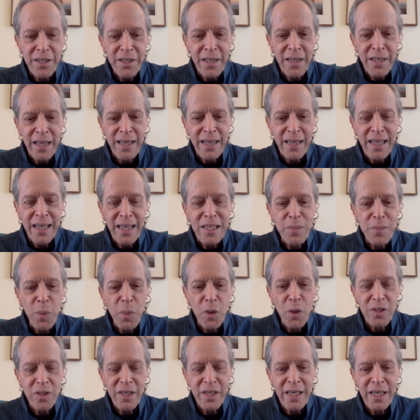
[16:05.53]
that these
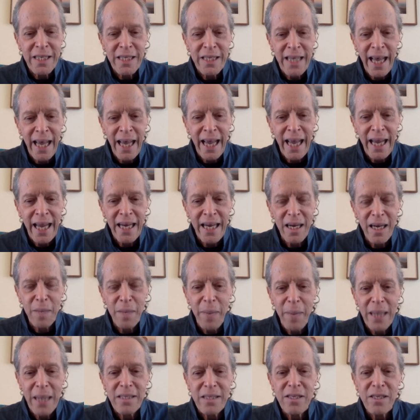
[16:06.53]
books contain
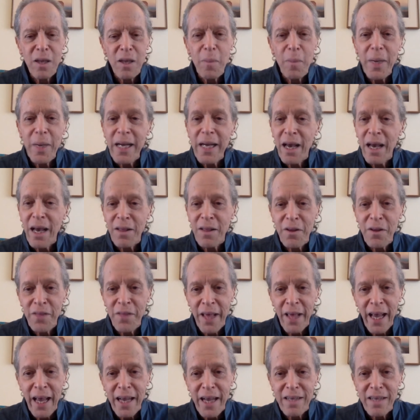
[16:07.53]
about so many other
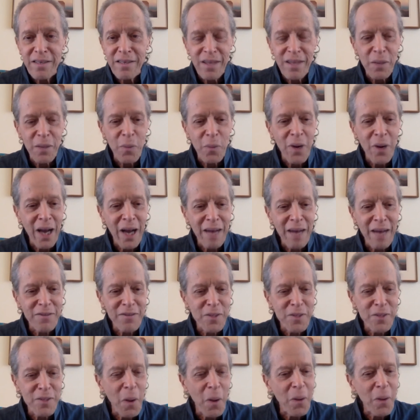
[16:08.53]
things than what I've
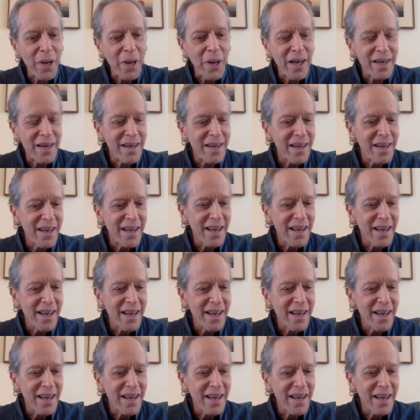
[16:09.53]
spoken.